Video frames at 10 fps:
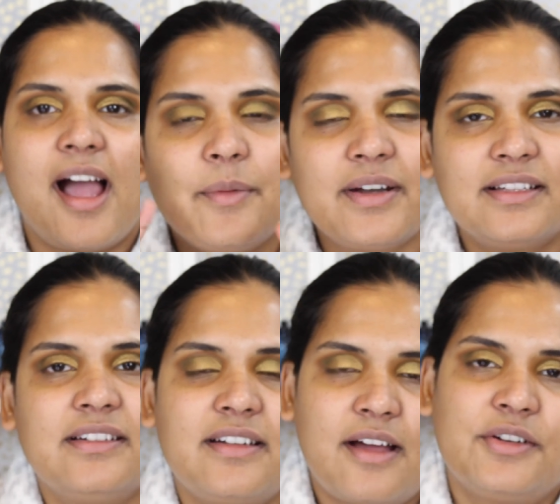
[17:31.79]
I want to
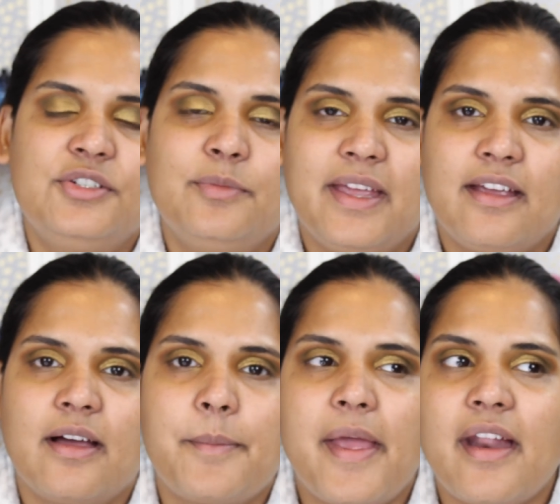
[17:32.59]
learn how to do
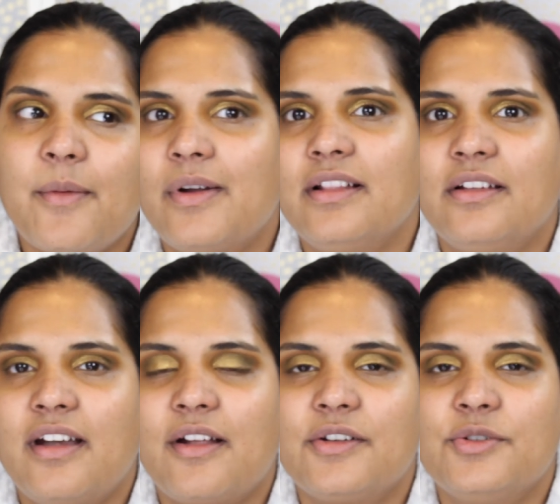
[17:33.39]
makeup, and I want to
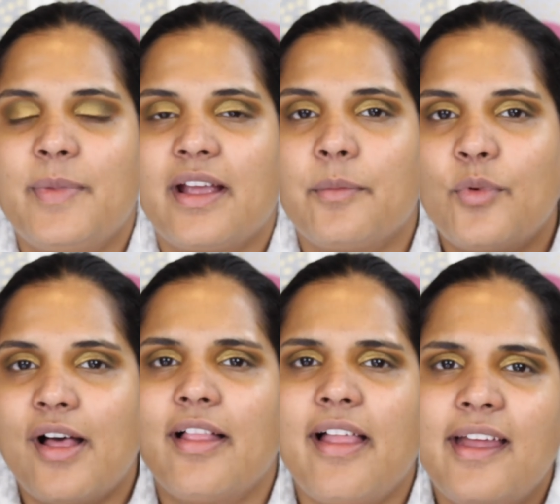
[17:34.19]
learn how to do makeup well,